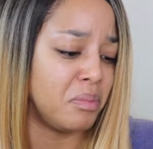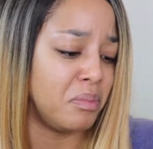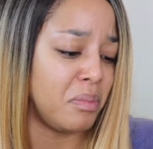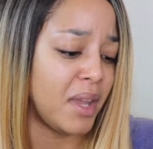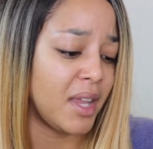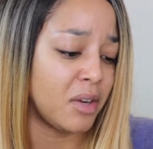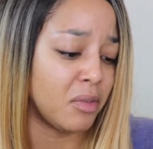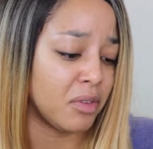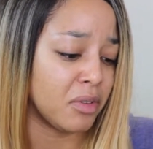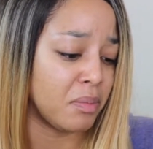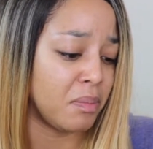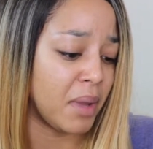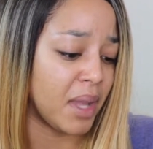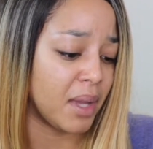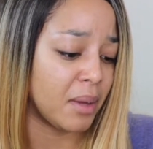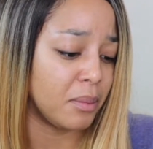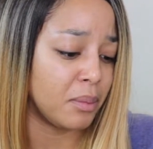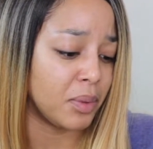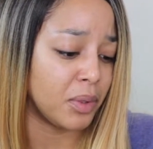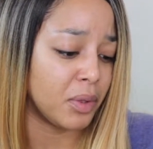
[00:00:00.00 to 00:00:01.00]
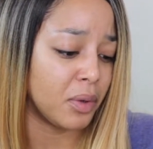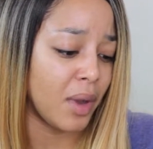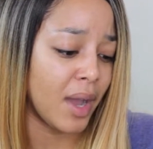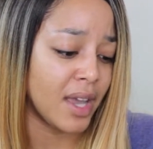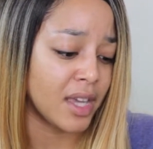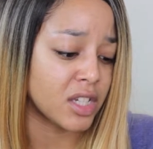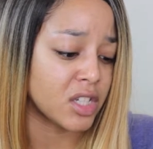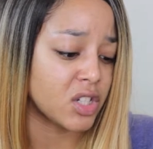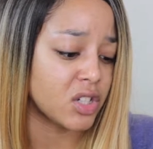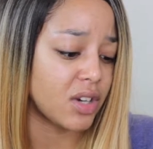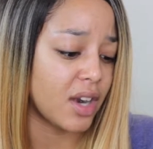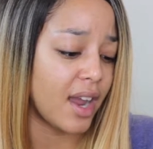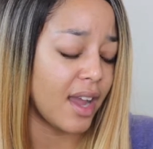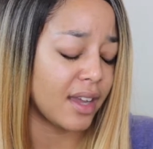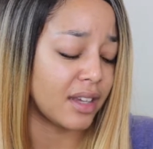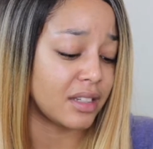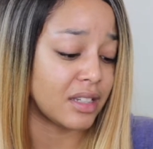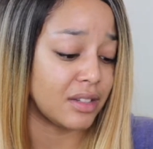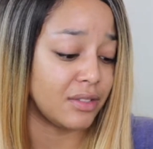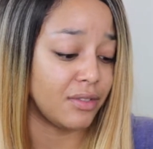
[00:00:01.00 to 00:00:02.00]
made with bamboo
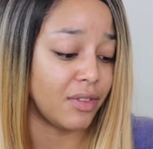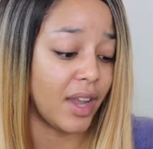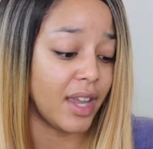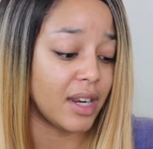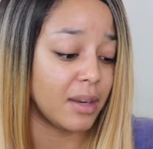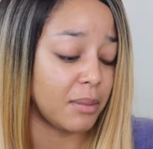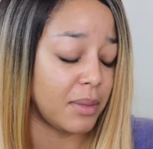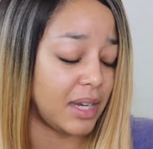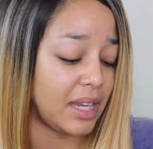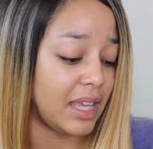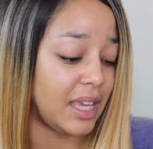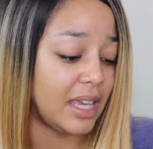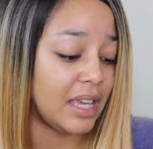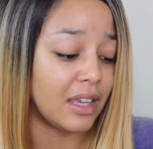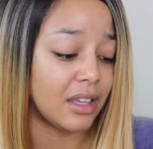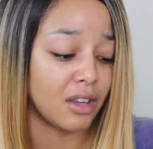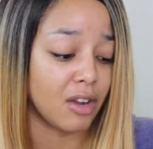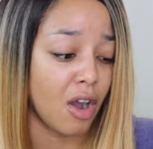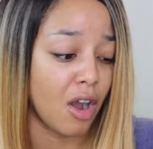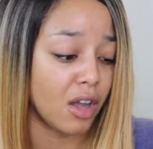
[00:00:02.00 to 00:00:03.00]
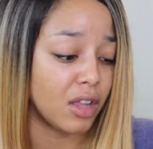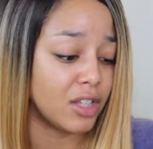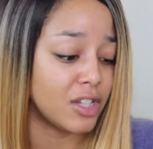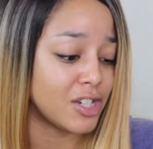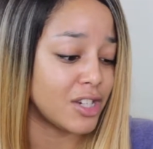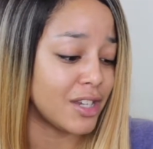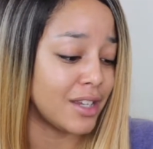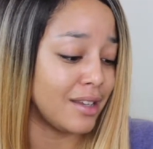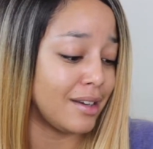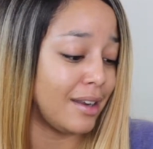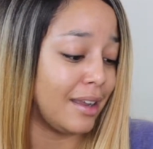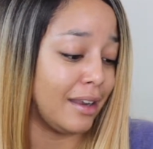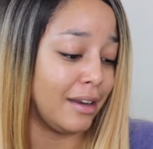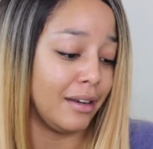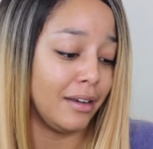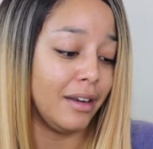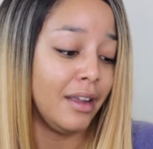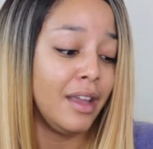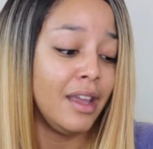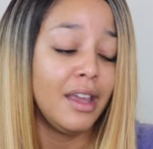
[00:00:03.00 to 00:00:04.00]
extract and vitamin E and collagen
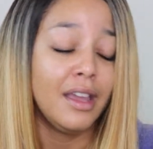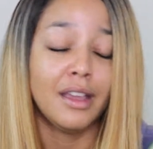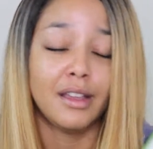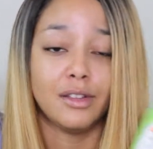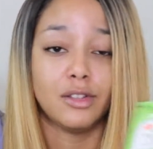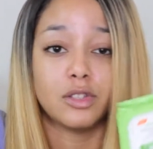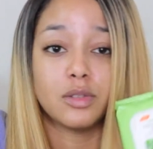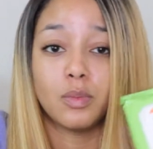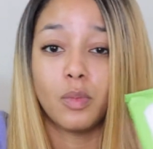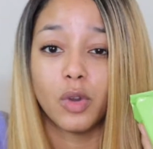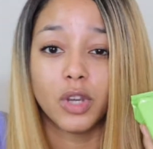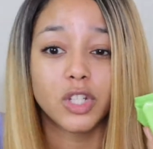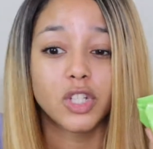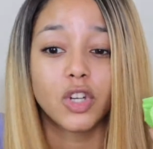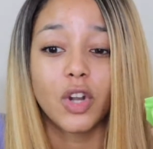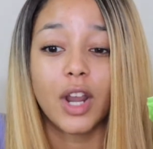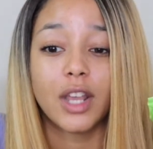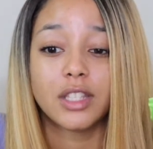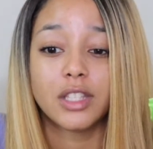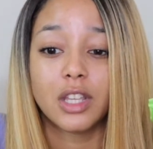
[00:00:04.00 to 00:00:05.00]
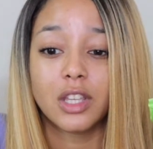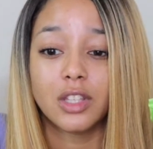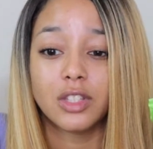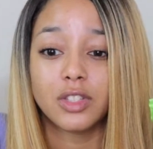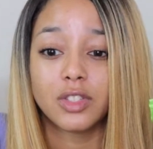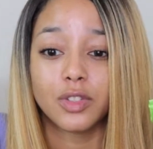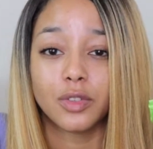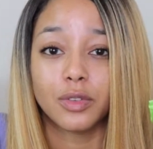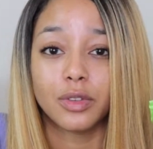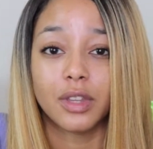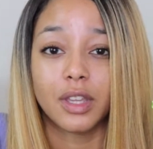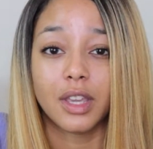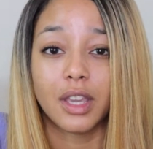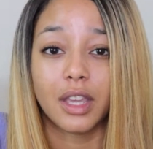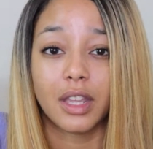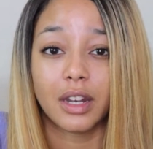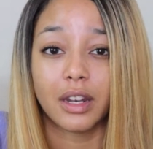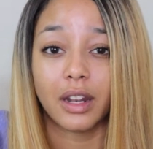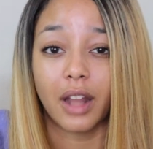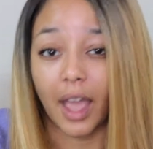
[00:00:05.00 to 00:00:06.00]
and it's moisturizing and soothing
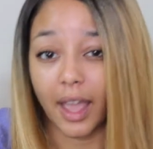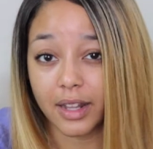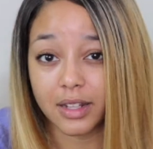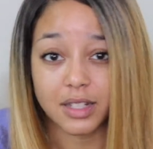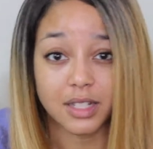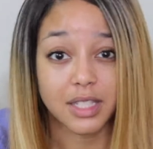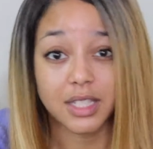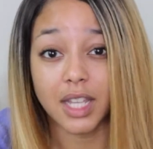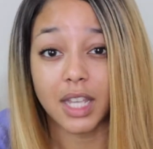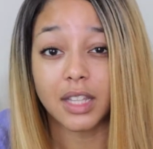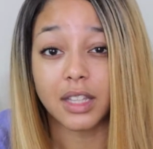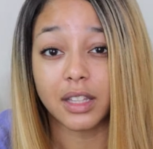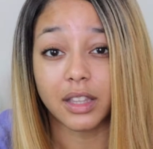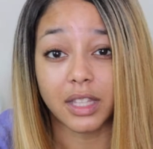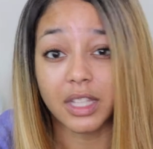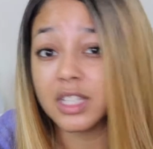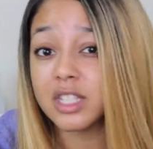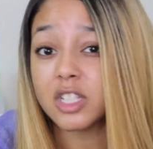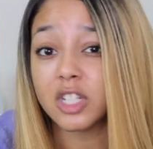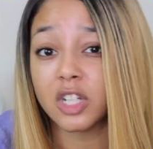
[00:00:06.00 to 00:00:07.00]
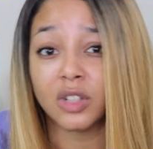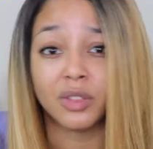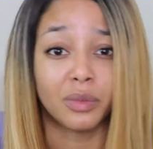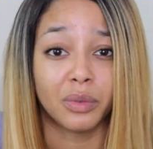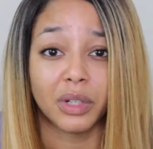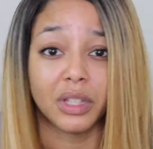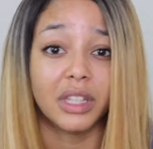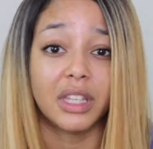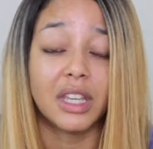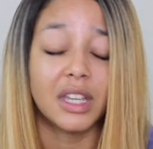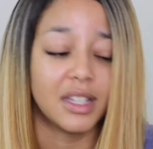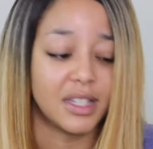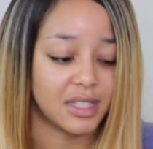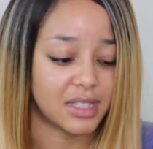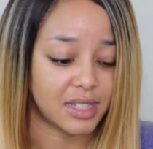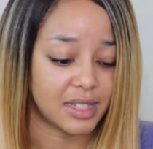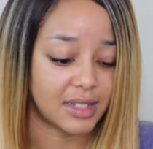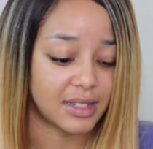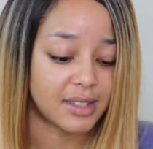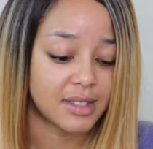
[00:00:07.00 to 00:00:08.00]
and not to say the least it really
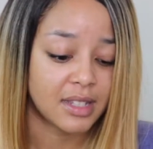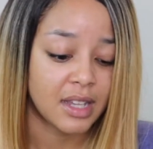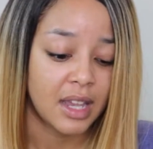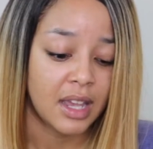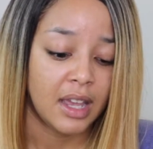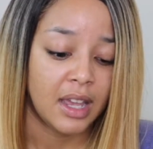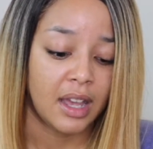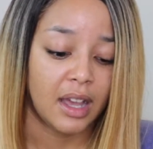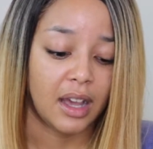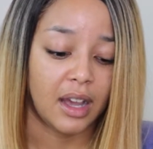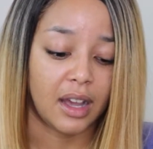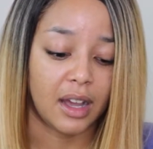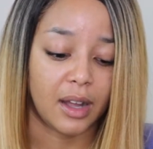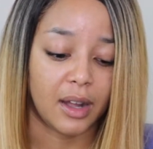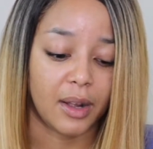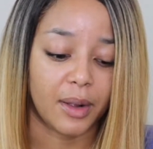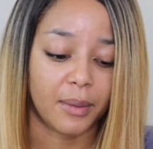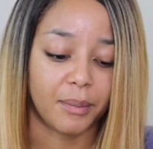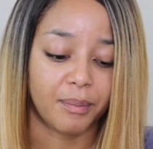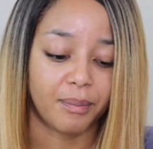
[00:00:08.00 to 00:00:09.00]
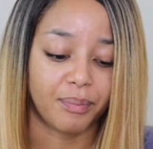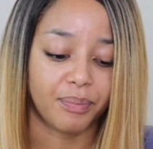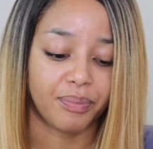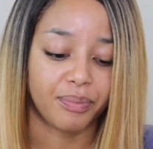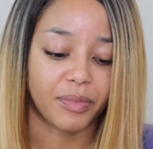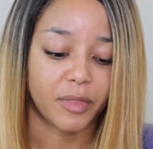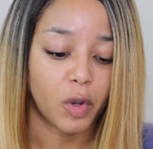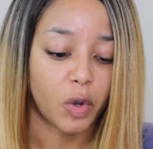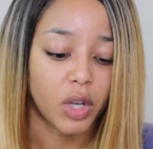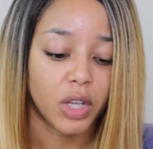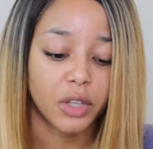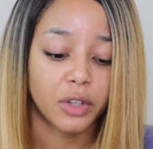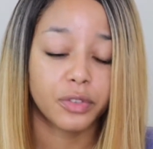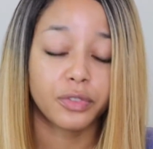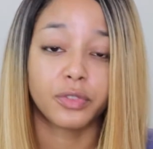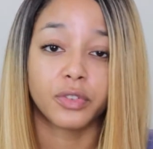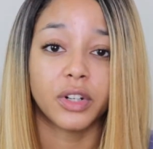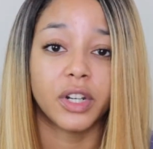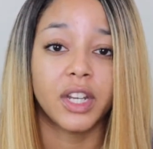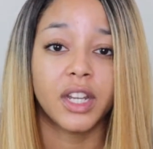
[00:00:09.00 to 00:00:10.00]
is. It's um, oil
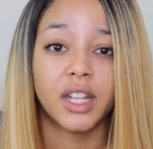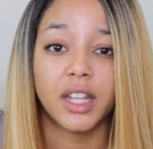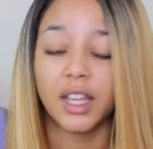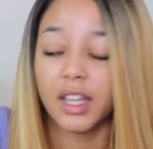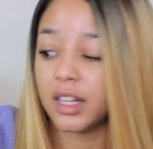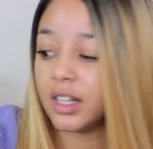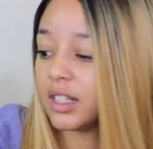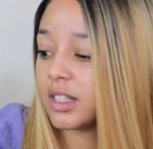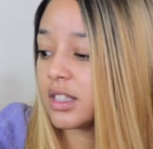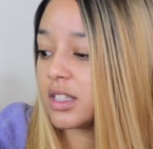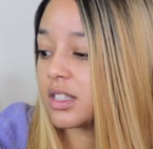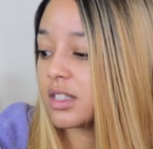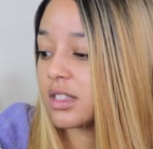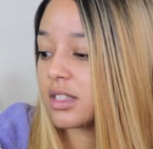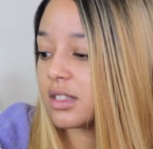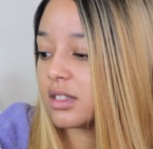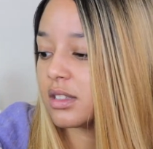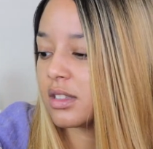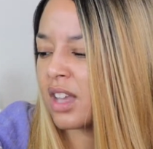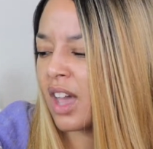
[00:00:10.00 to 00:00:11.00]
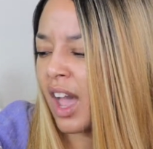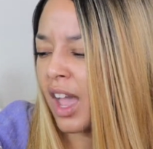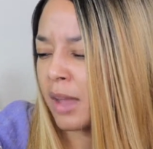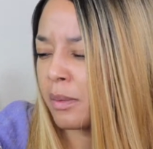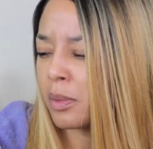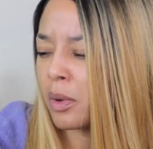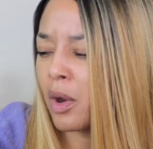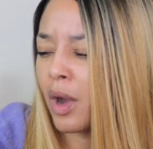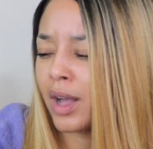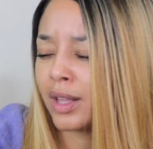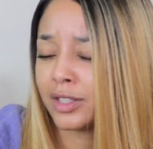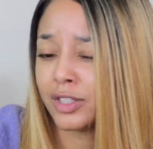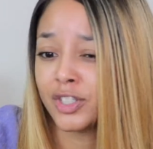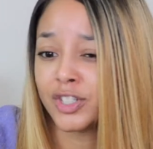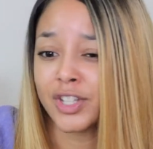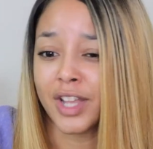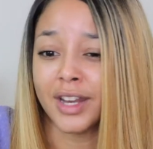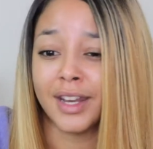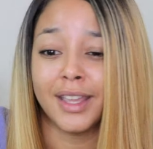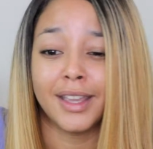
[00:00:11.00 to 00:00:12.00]
free and it's
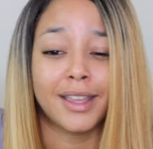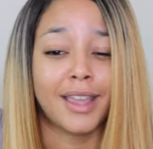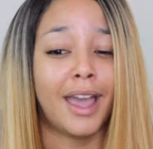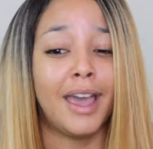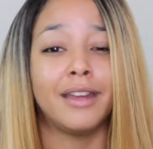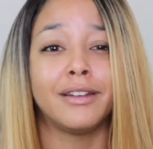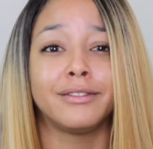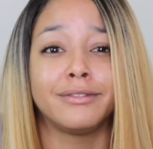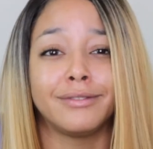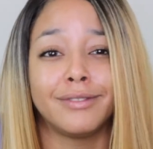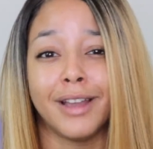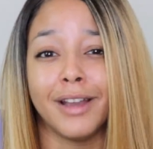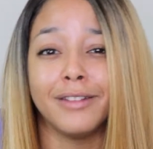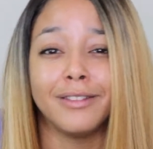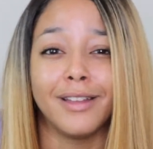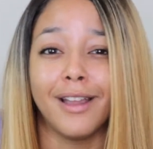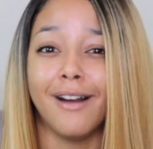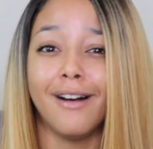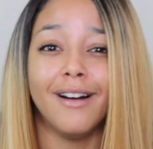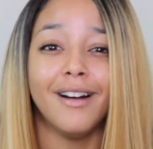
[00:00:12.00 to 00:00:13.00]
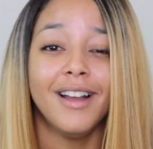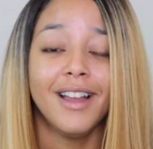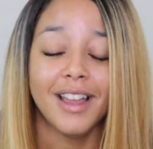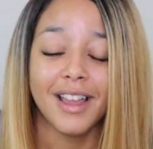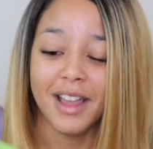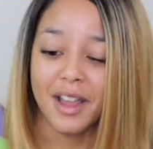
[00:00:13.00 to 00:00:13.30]
hypoallergenic, I don't know y'all.